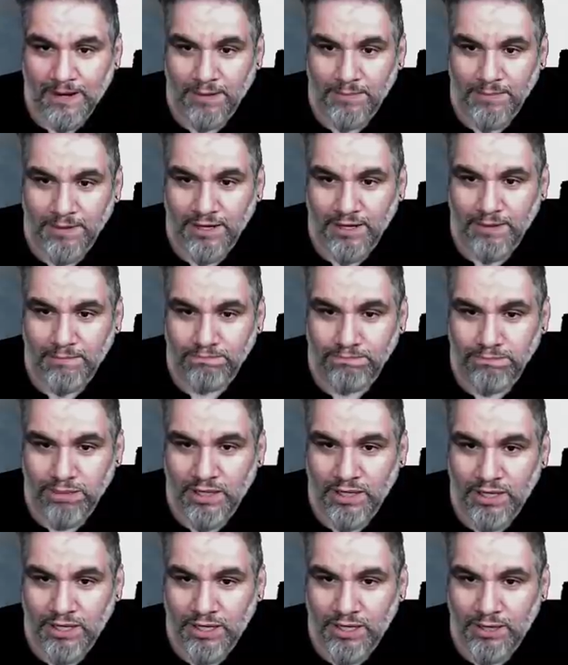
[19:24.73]
I make
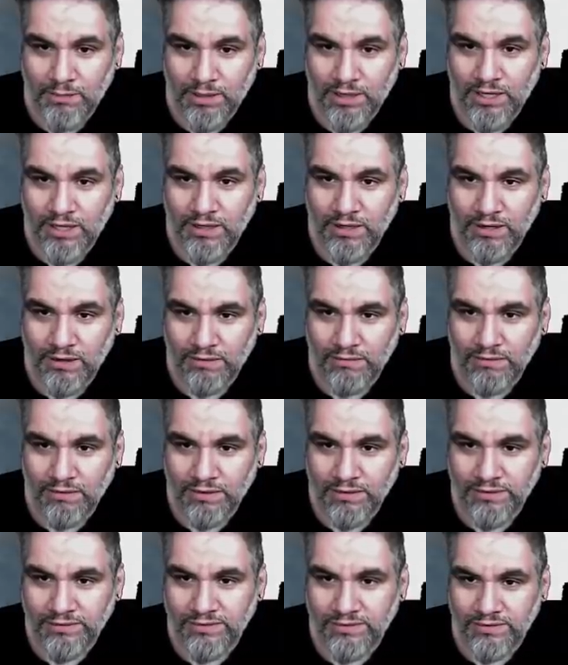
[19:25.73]
baby
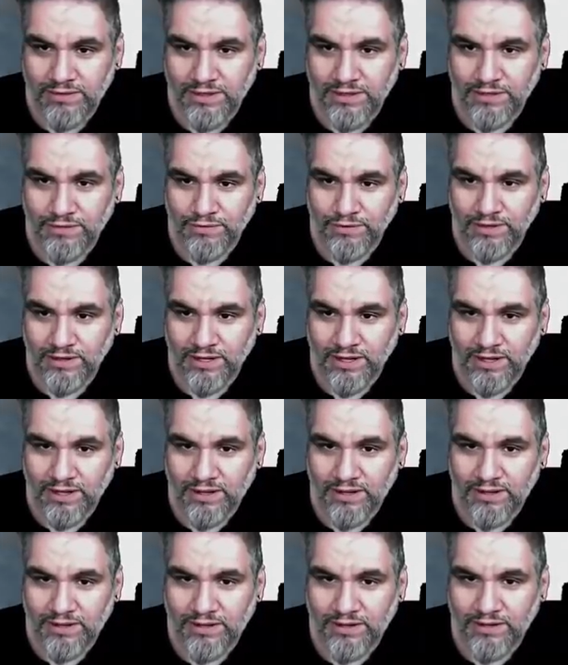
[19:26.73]
noises every
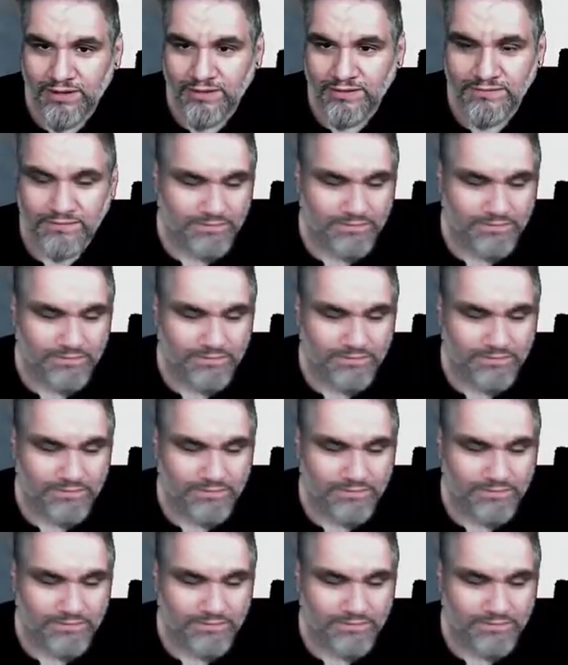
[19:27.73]
day.